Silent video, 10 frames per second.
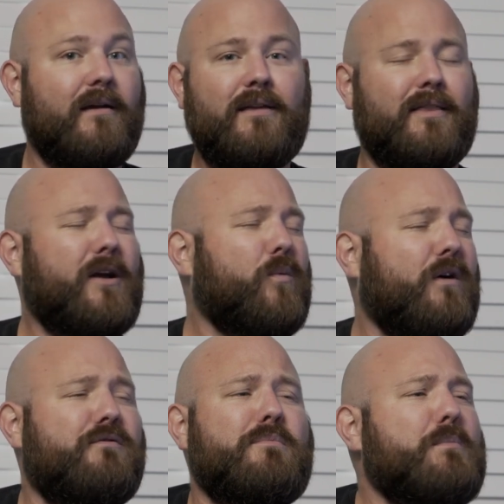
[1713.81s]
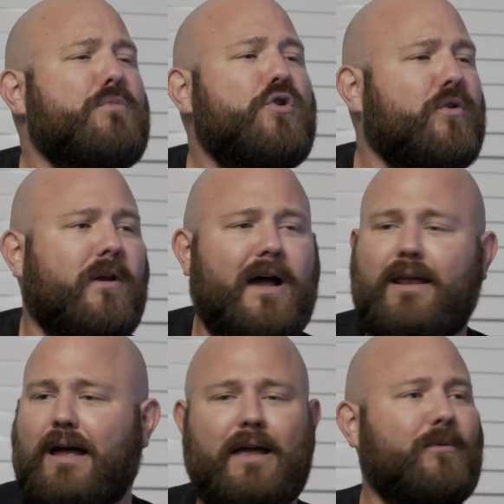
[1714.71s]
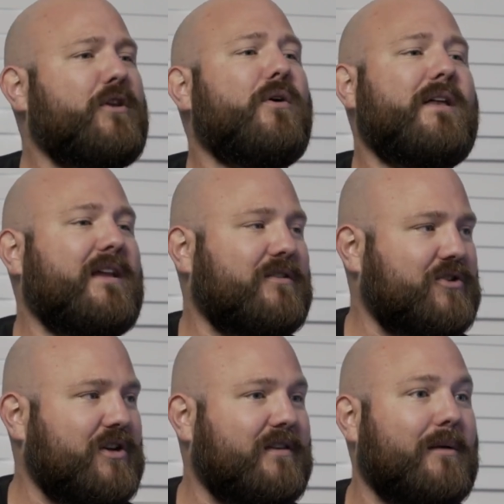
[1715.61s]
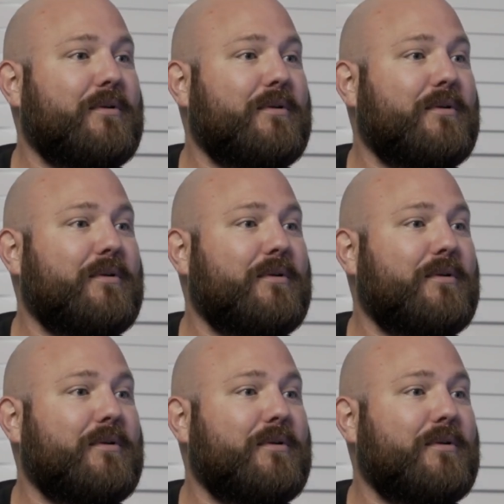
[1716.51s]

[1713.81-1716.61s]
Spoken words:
yeah, they could work from the moon. I would know they'd get their shit done.